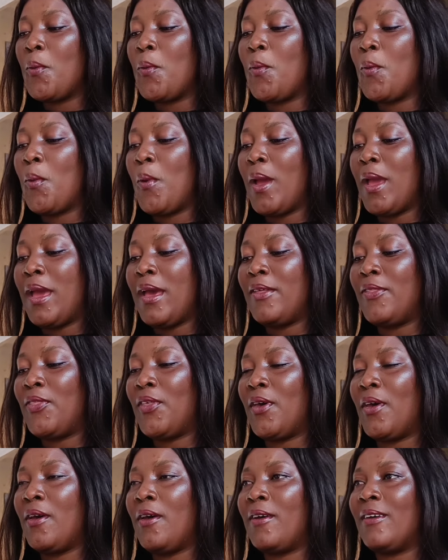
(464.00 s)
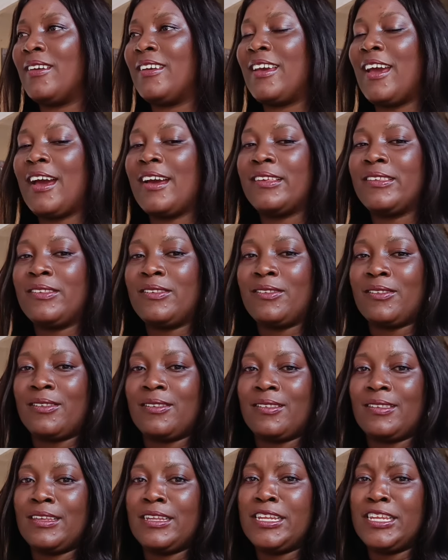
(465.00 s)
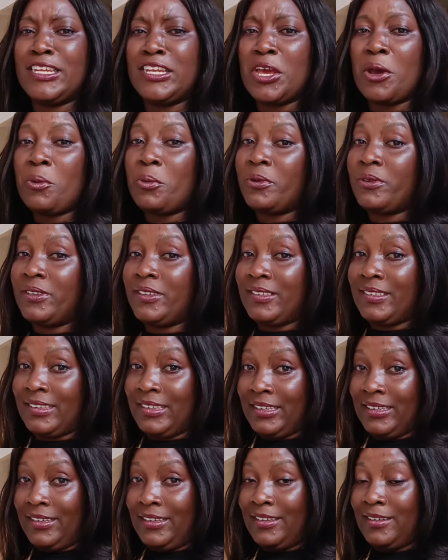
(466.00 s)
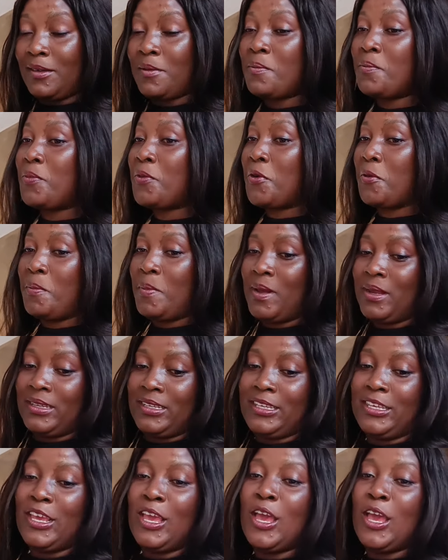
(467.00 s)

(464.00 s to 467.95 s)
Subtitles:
where the gas cylinder will sit properly.